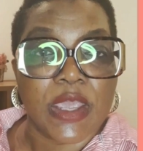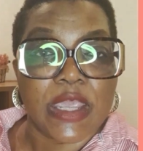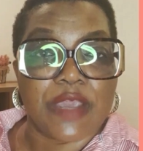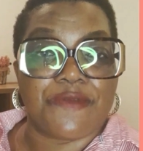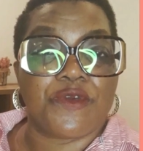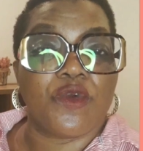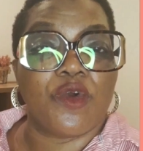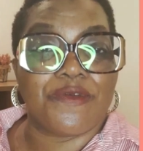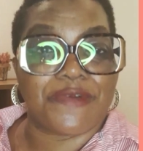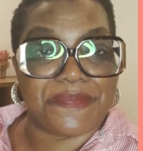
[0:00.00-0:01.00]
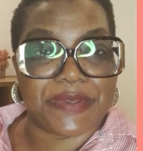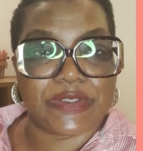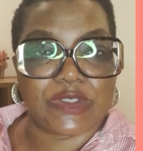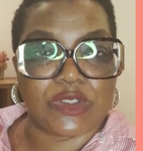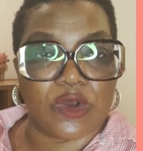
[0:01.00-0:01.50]
If you
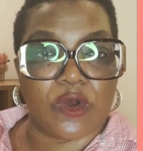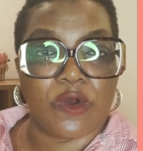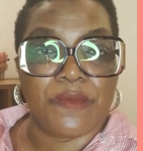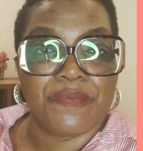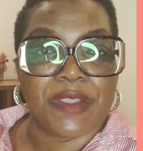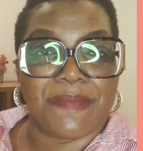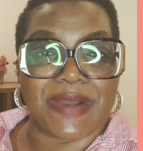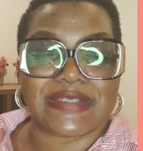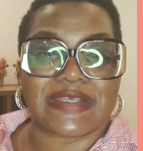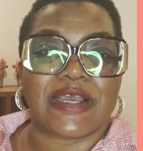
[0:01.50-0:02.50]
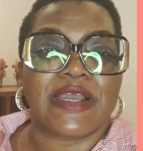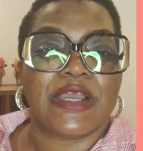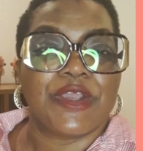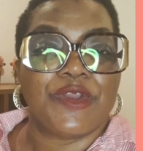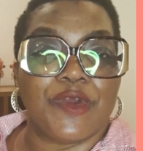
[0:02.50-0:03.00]
overbeat your batter,
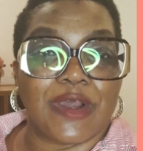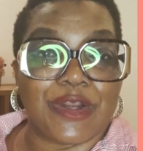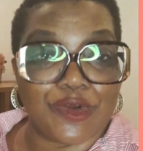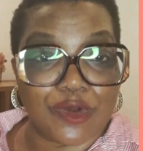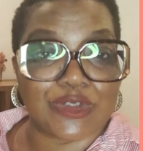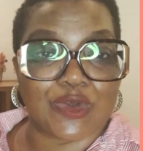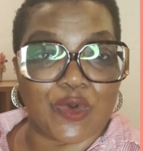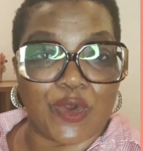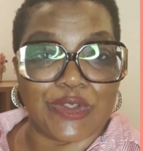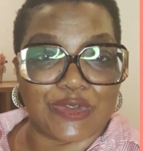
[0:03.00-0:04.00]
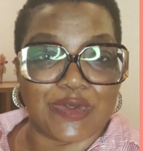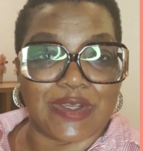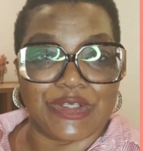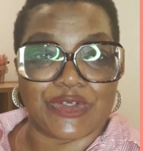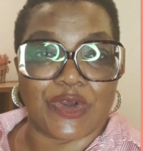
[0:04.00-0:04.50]
you are not going to
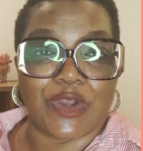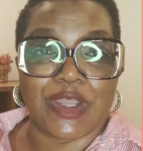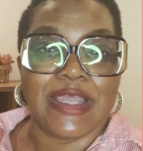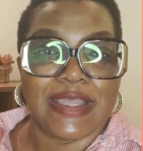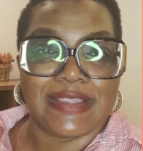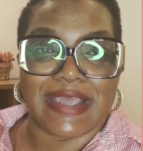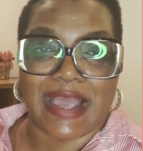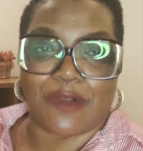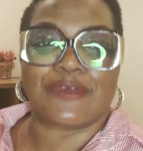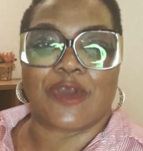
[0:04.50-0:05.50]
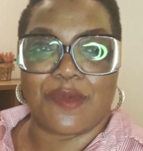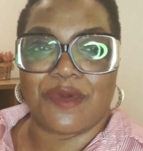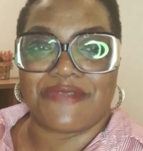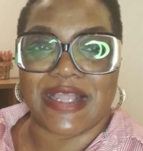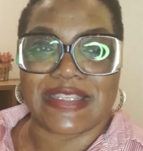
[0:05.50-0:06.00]
enjoy the outcome
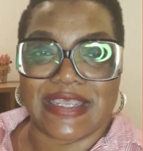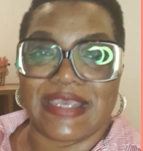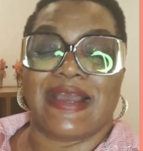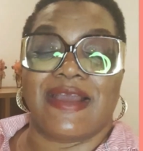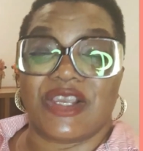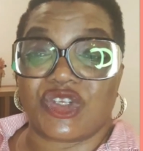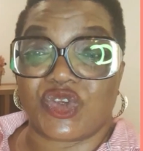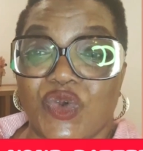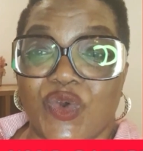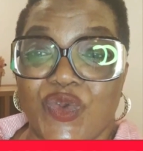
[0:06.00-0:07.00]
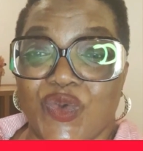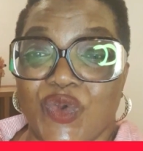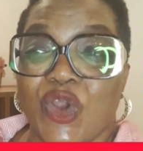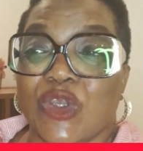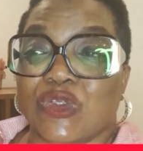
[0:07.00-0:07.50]
of that cake, I assure
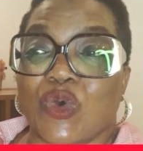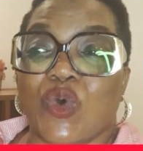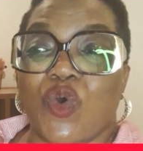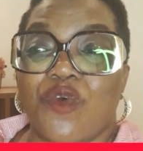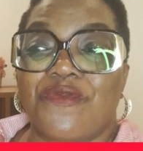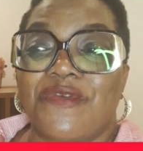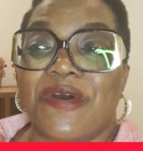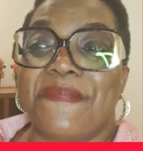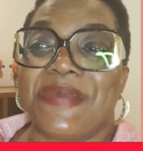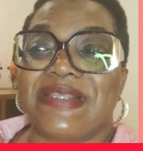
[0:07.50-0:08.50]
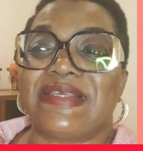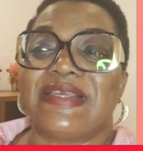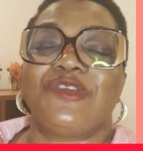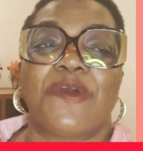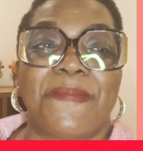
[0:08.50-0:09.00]
you. So
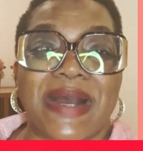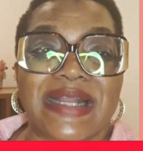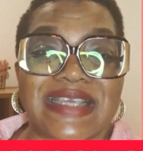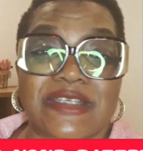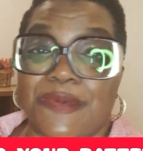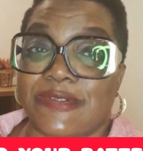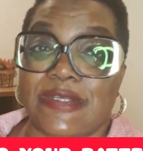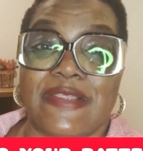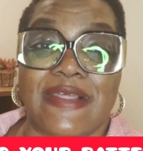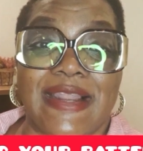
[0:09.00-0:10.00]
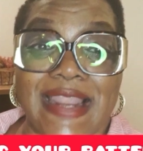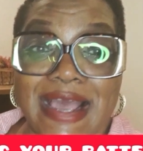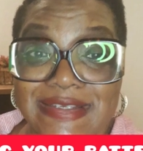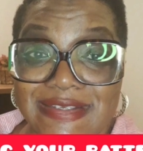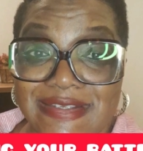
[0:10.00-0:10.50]
overbeating your batter, especially in the
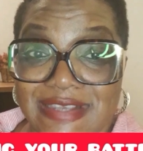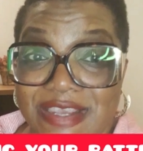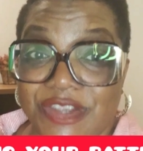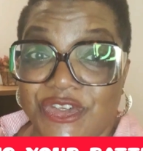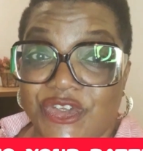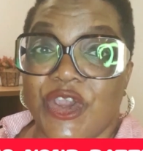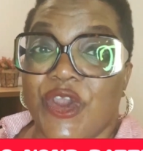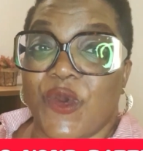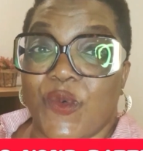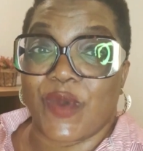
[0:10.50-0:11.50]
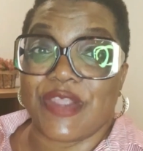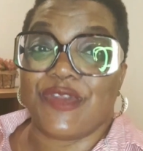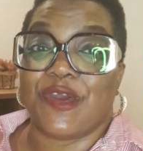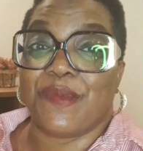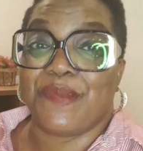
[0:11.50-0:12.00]
last stage when
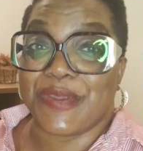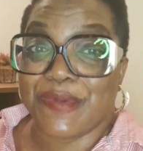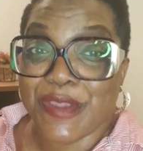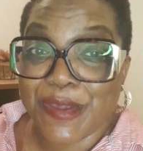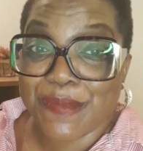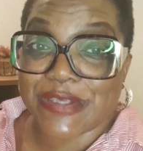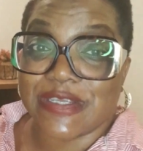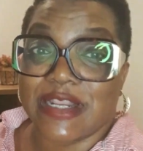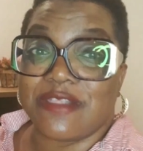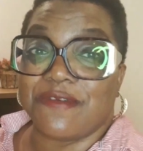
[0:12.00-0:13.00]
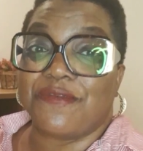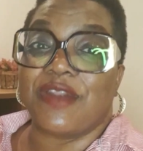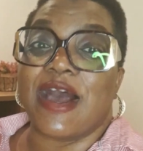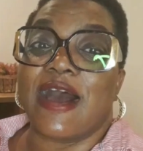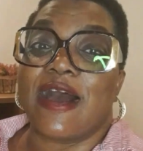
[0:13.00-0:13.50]
you're mixing in the
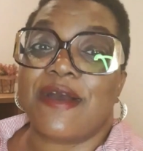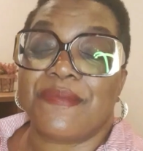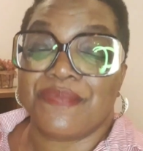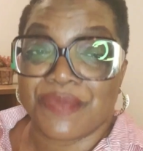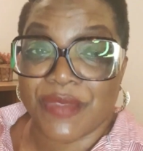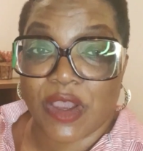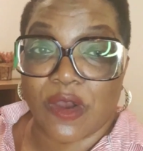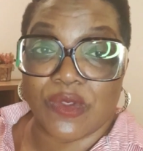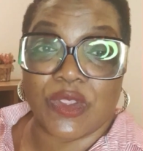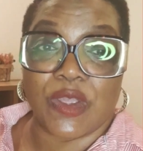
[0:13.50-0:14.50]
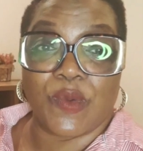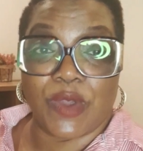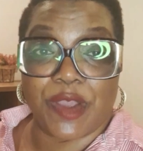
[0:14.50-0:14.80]
flour or the